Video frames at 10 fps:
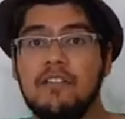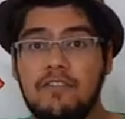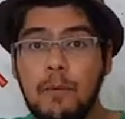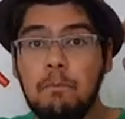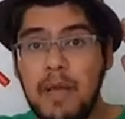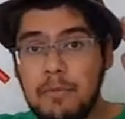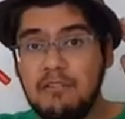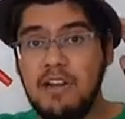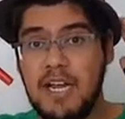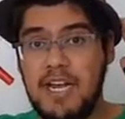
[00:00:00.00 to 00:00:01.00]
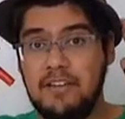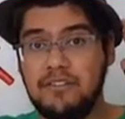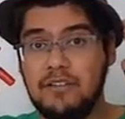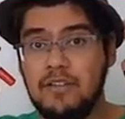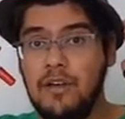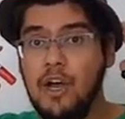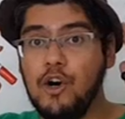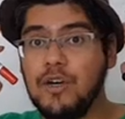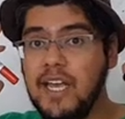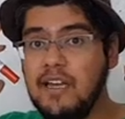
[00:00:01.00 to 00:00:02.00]
from memory, guys,
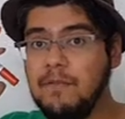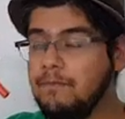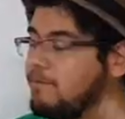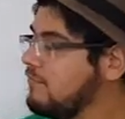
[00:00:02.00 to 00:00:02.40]
okay?